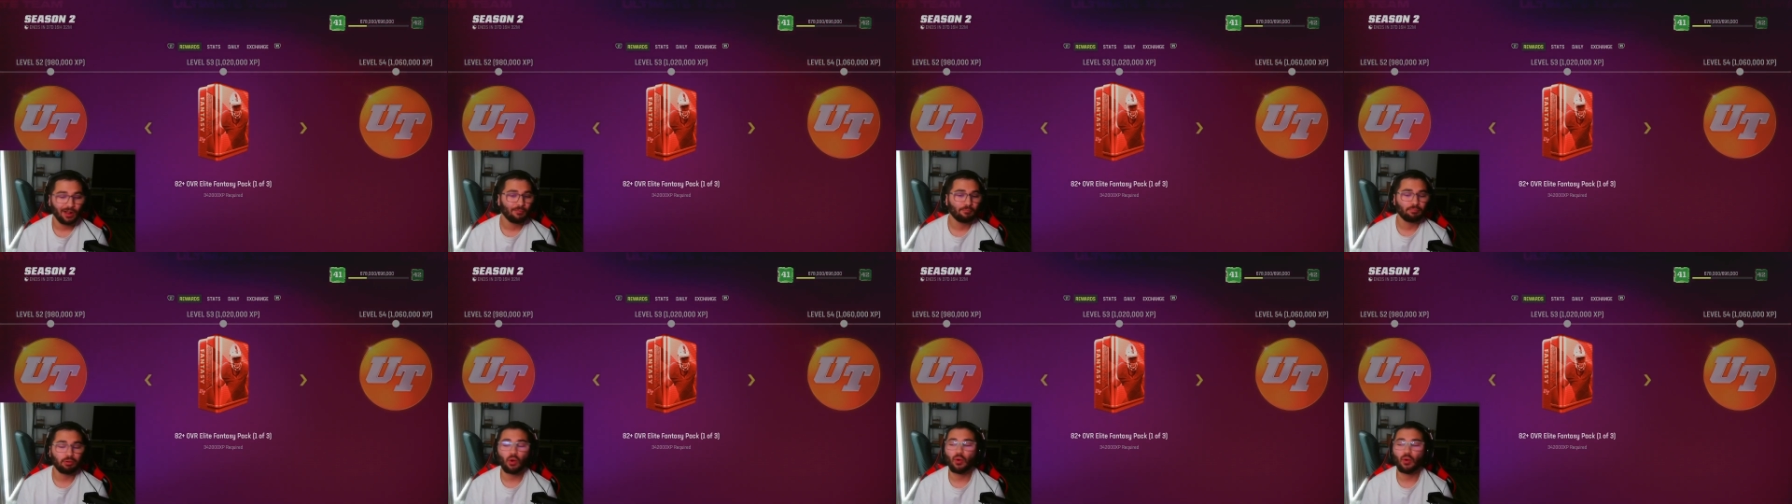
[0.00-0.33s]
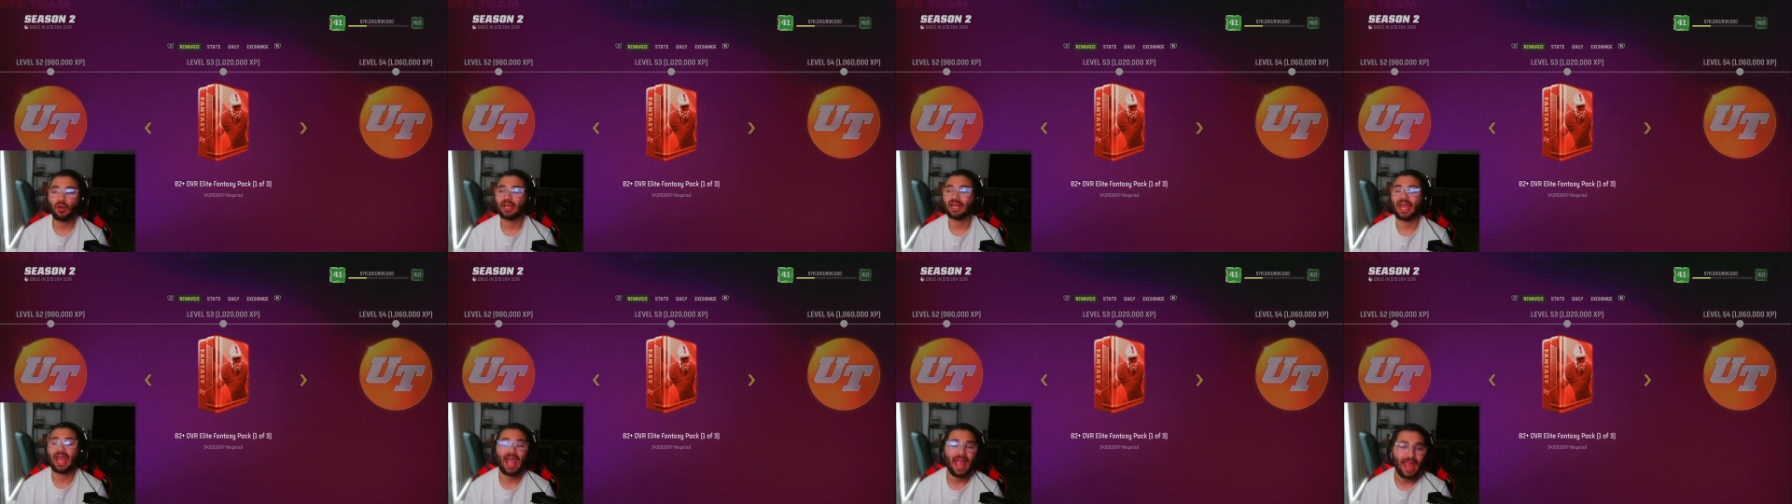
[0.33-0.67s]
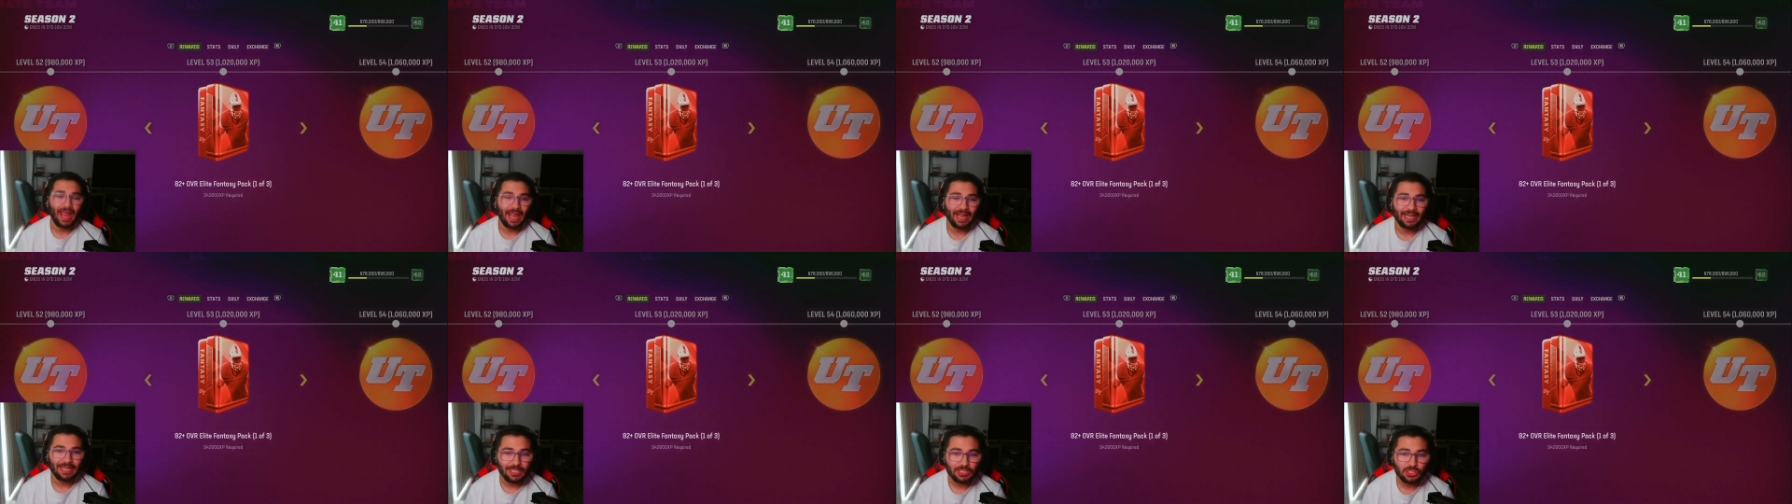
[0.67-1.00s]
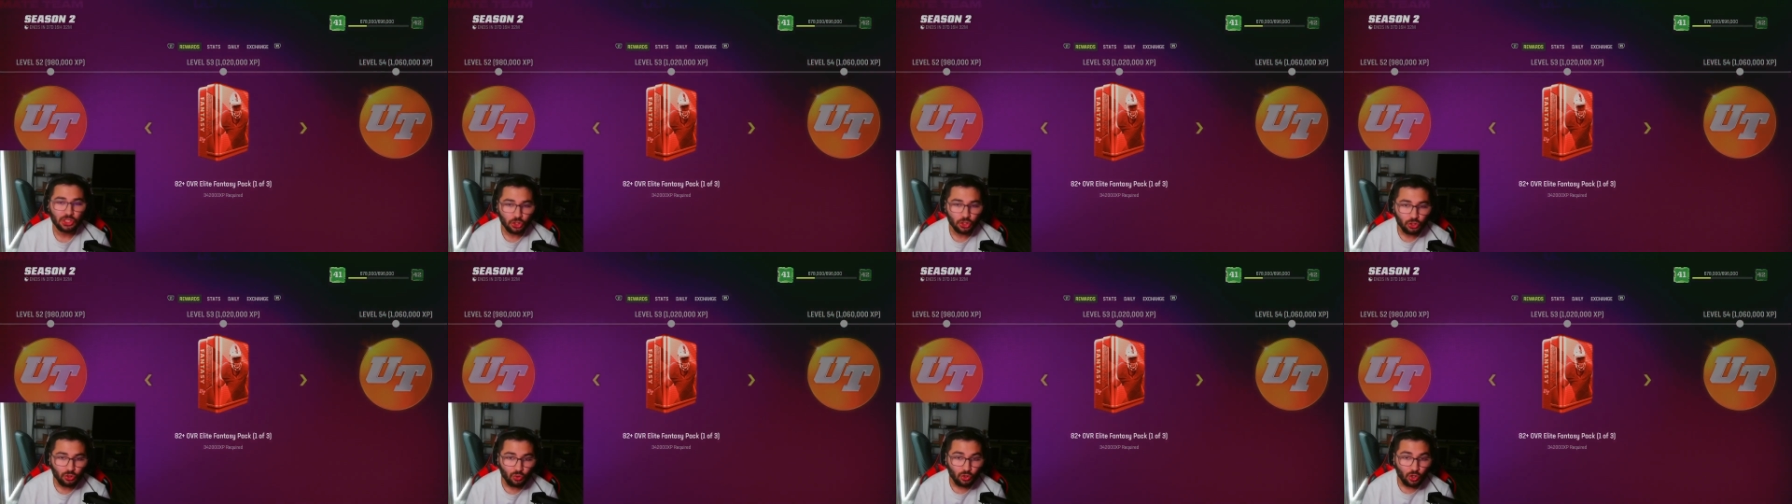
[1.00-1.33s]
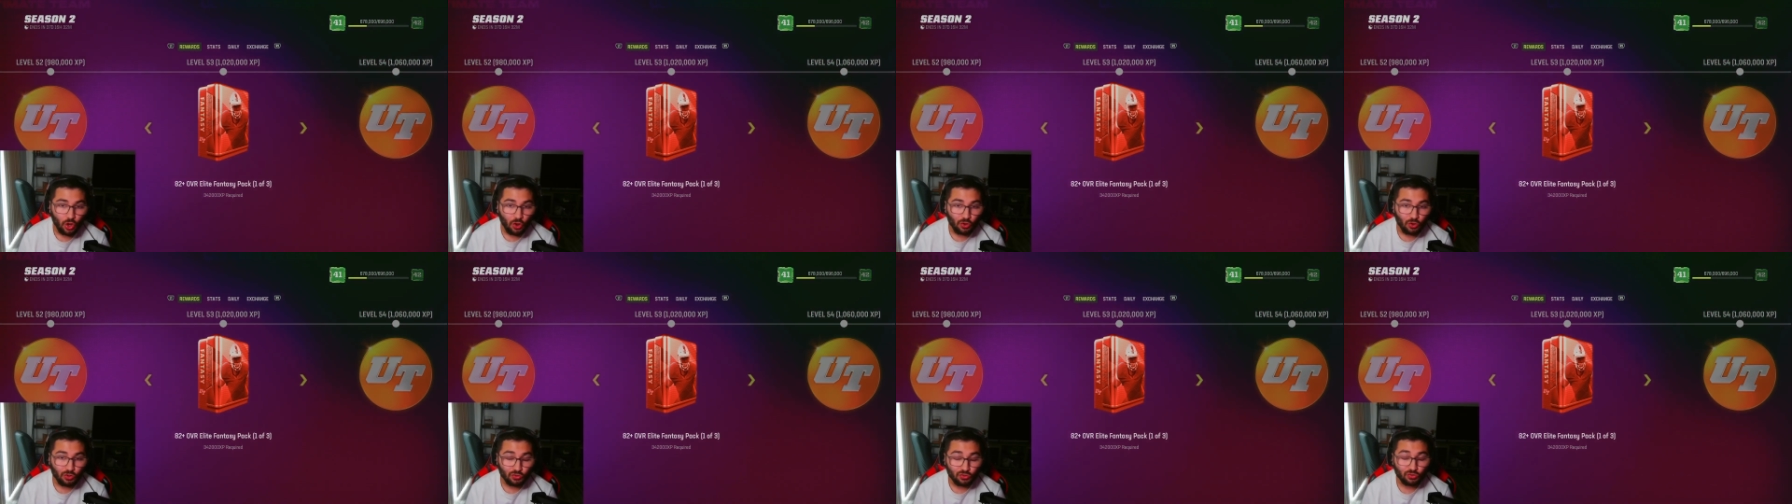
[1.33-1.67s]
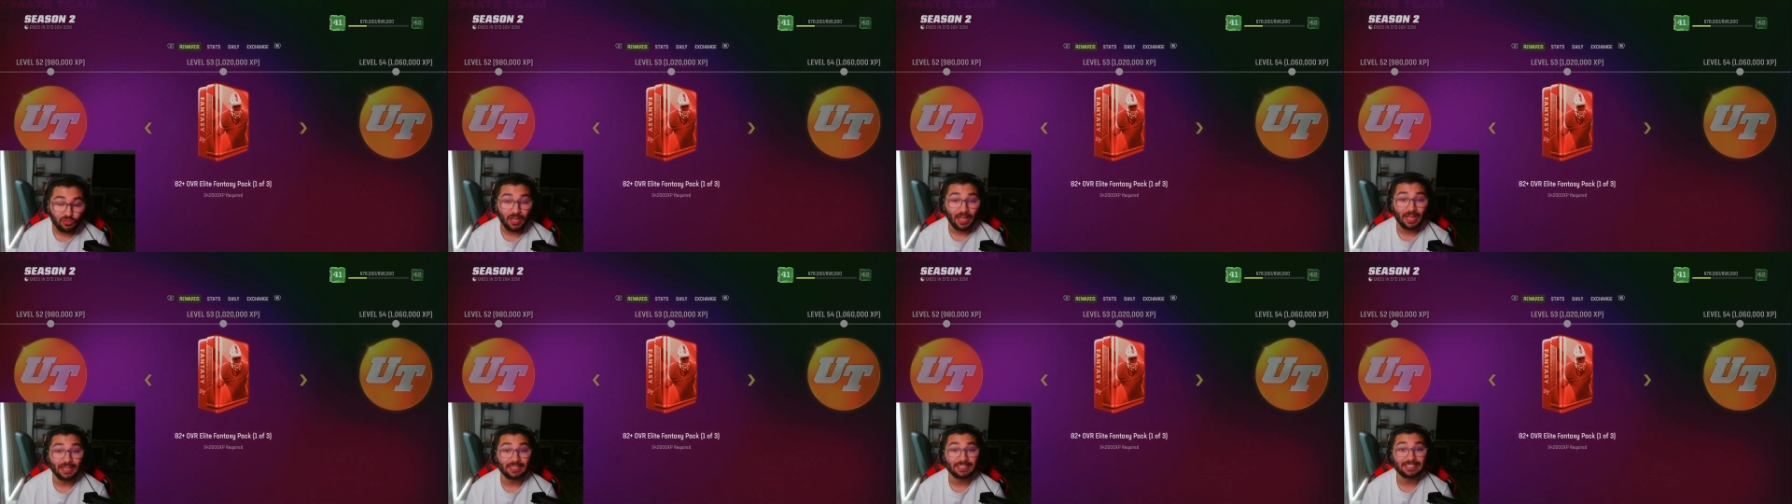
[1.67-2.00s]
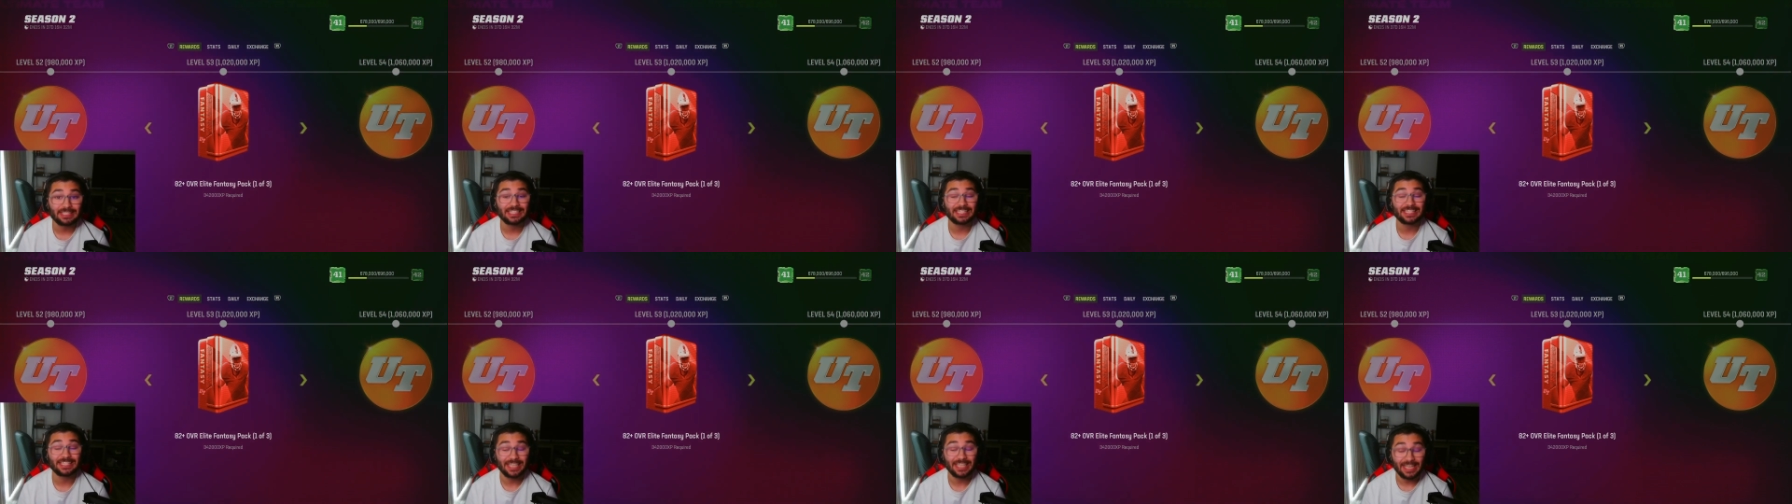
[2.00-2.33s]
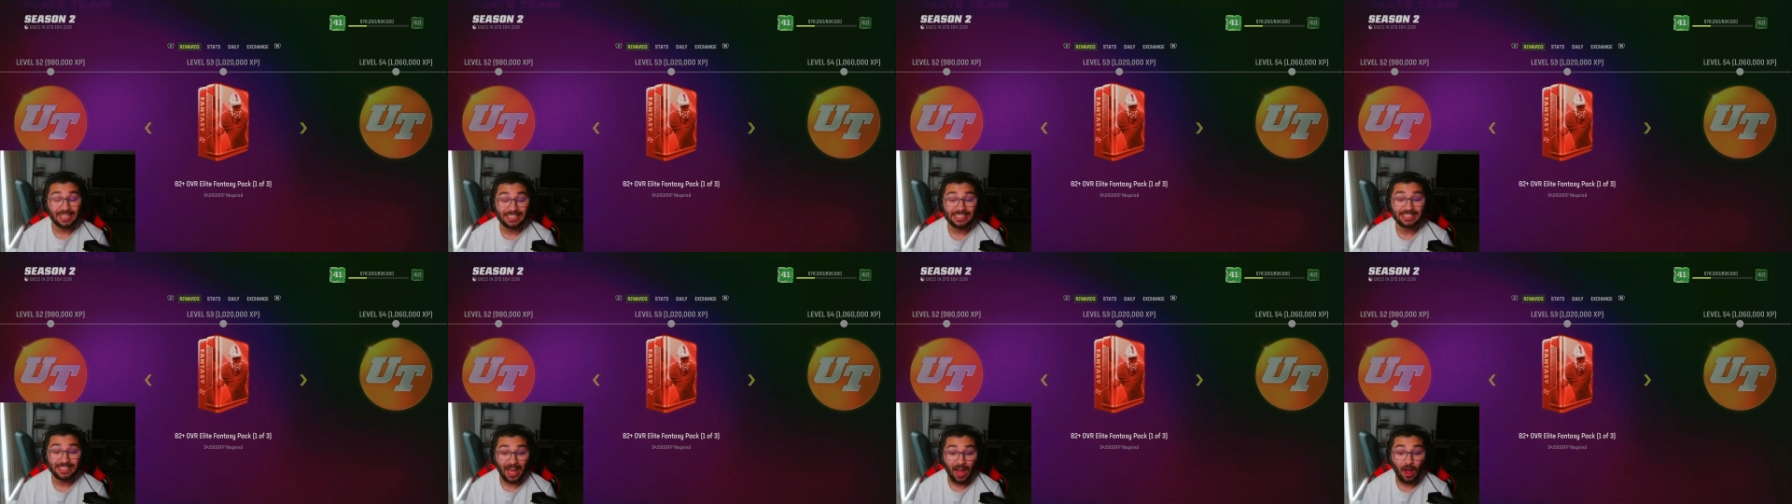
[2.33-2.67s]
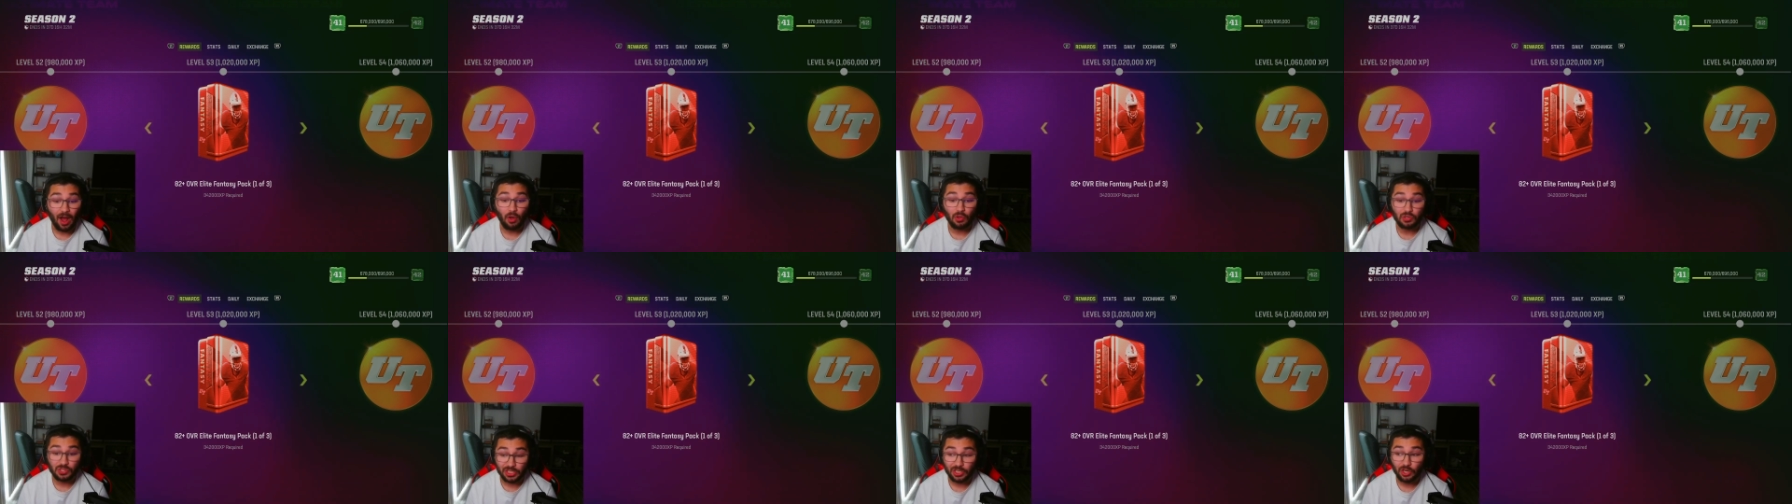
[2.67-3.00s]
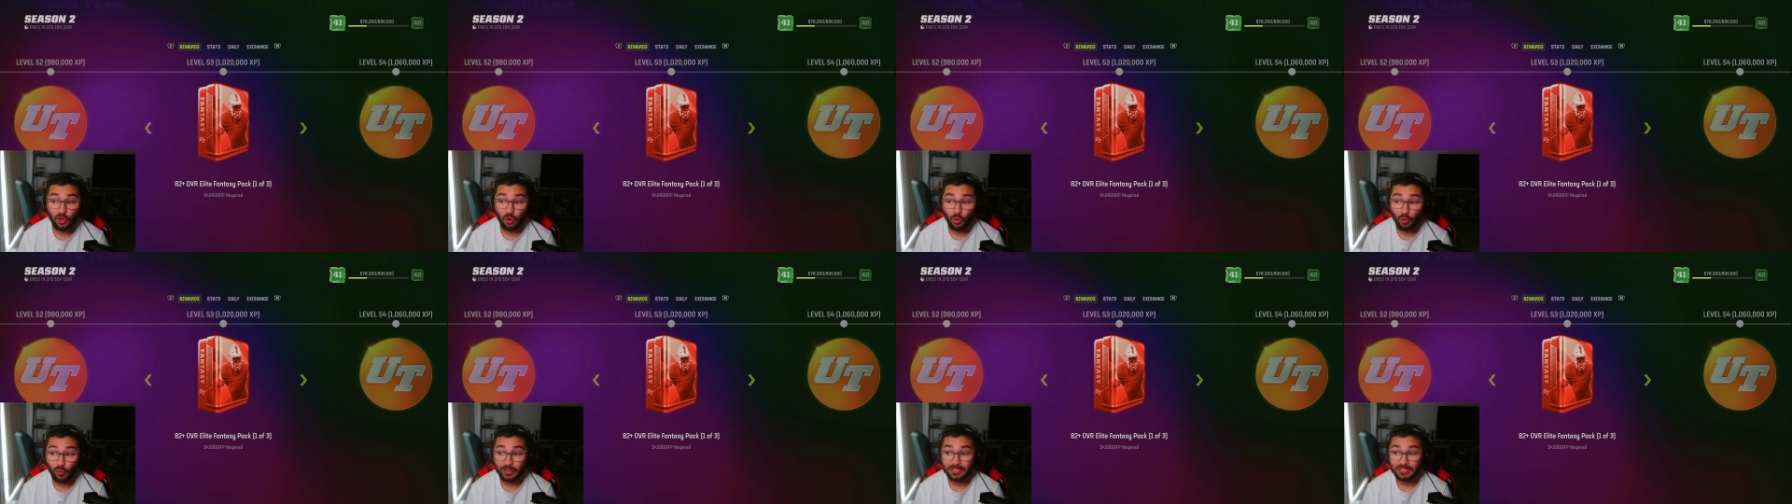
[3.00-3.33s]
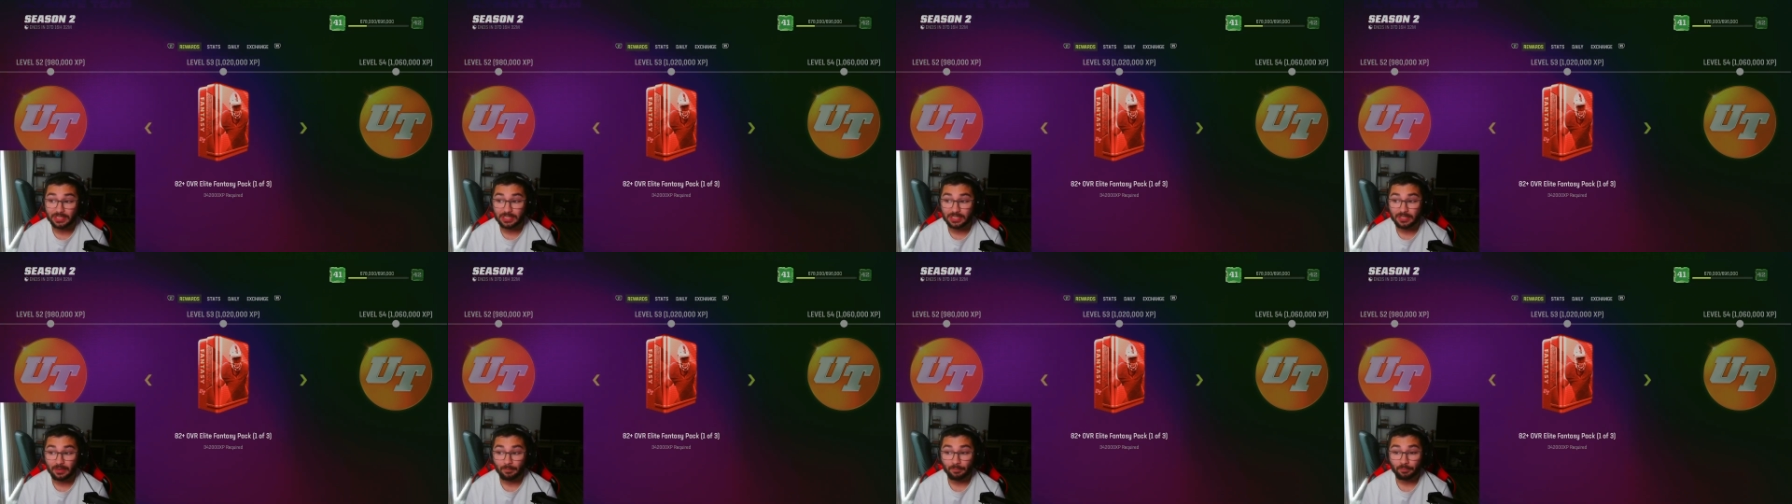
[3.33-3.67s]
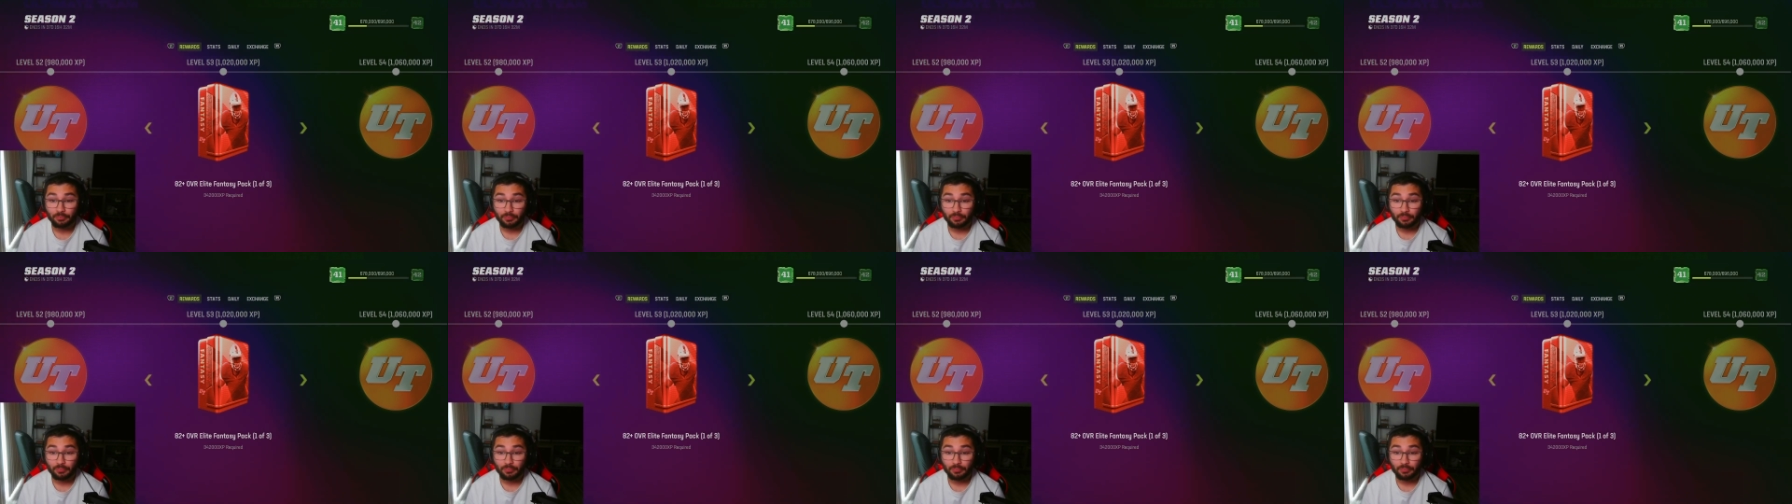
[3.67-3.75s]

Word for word: bro, and 82 goes for like 6,000 coins.